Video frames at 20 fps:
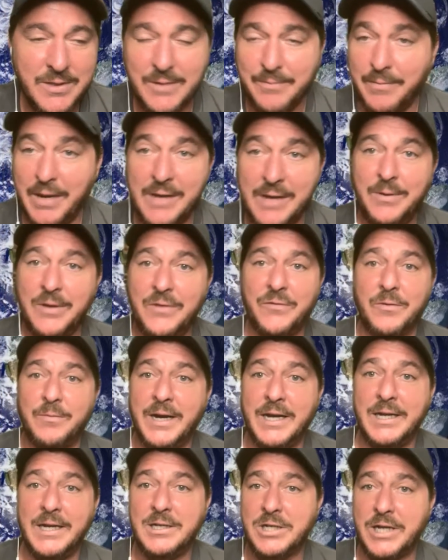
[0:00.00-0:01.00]
It might be from
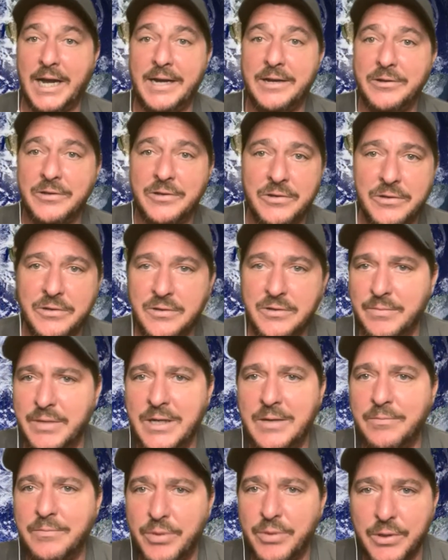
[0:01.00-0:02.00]
my childhood and
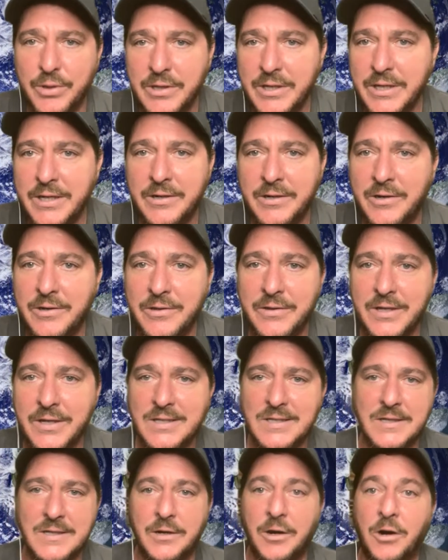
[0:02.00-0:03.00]
being bullied and all
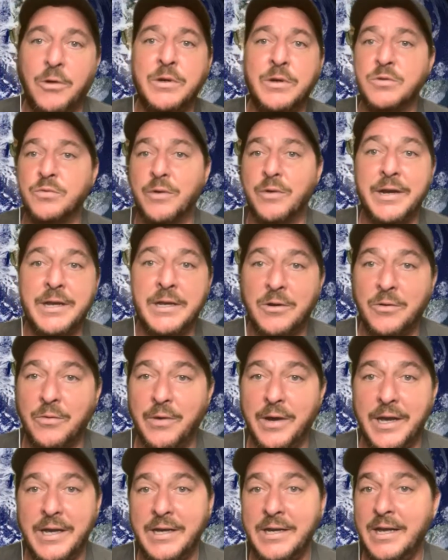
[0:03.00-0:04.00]
this and always running
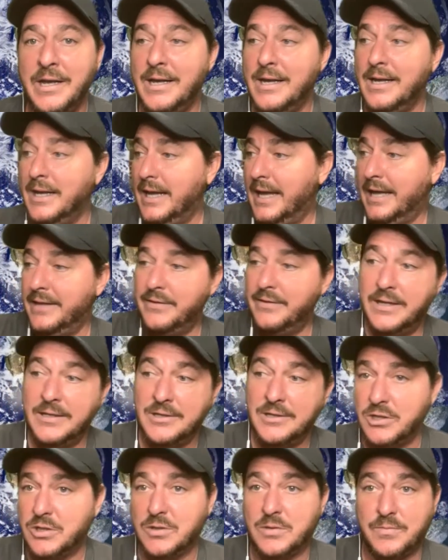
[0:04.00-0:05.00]
away, and
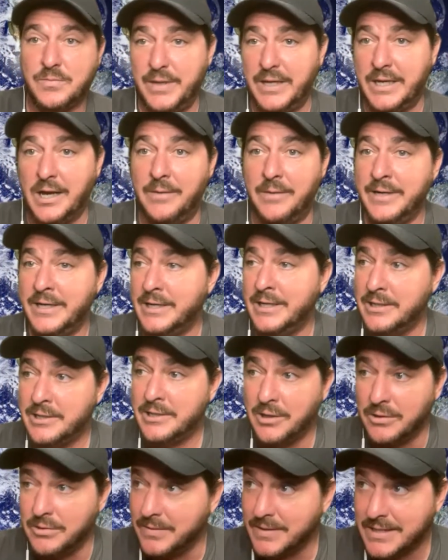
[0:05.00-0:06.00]
then just becoming an
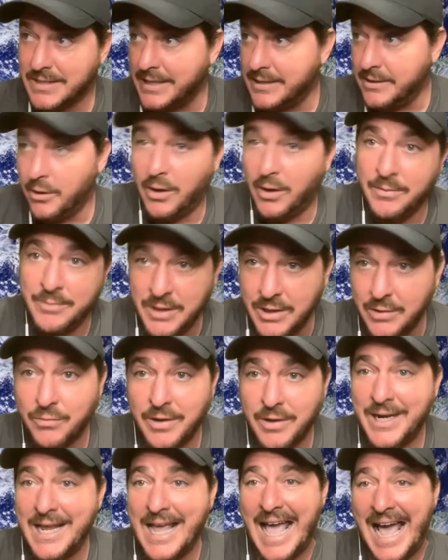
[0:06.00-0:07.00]
adult and say, no, I'm going to
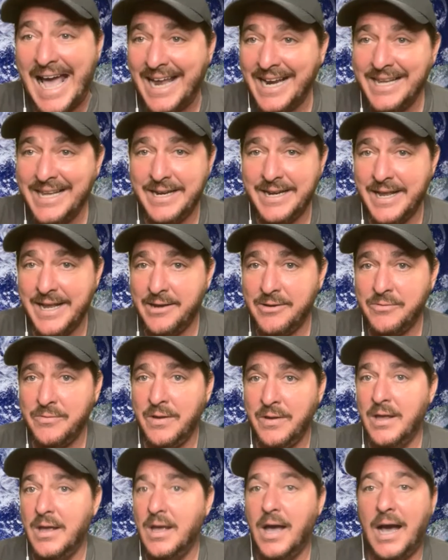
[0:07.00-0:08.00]
run at it now.
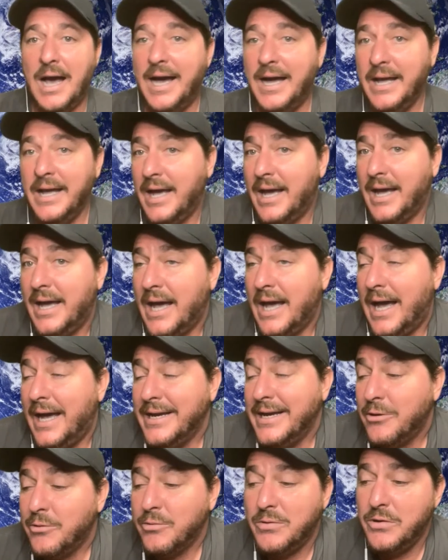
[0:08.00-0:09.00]

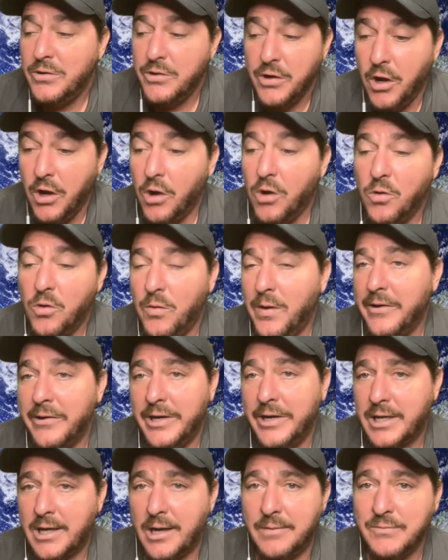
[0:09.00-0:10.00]
I don't know where
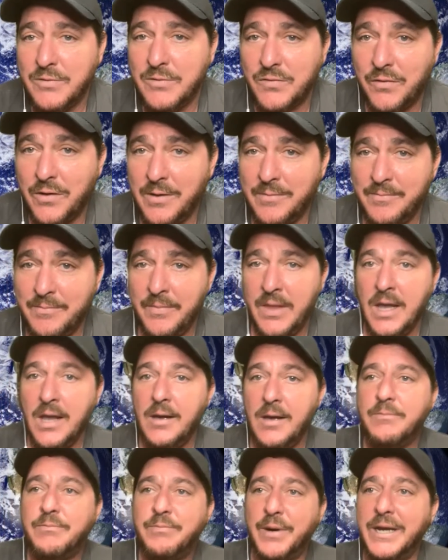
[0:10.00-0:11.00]
it comes from,
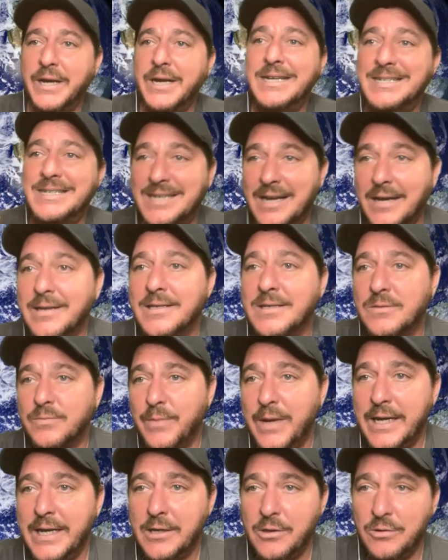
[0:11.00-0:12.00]
but it does
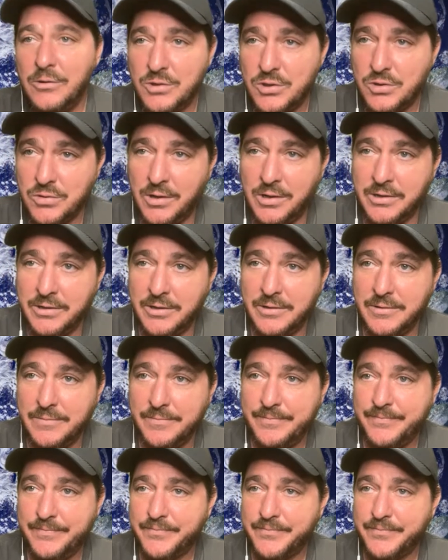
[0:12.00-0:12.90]
make you stronger.